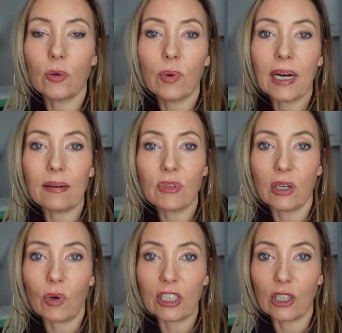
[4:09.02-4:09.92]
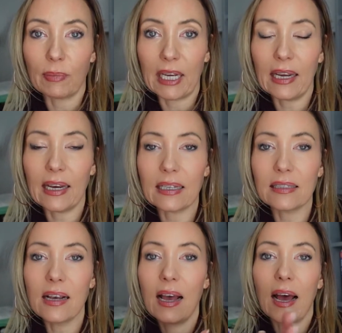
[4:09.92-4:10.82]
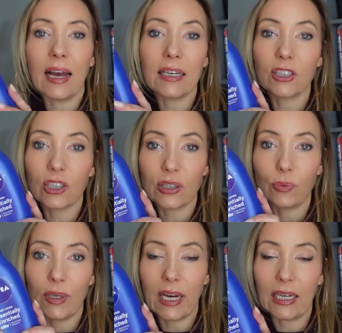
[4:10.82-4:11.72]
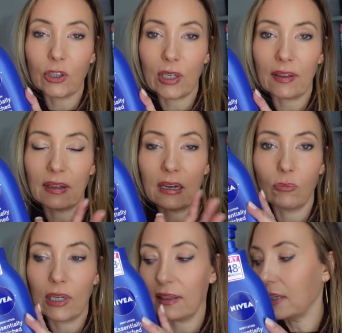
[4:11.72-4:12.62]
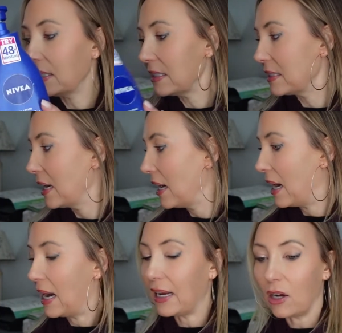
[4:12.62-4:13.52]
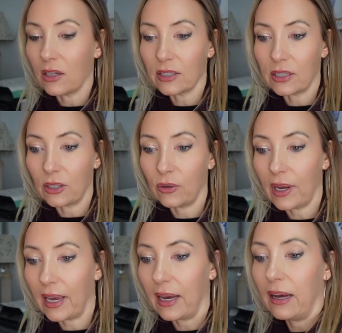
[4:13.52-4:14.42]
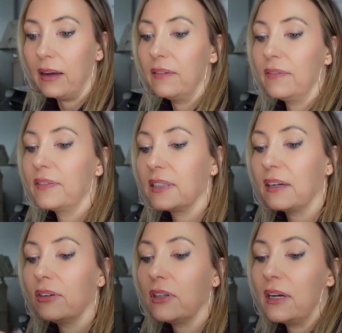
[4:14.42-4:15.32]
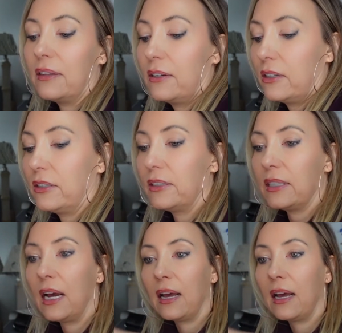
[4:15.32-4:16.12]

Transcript: when I'm done washing my hands, I can just rehydrate them with this. I also have several others.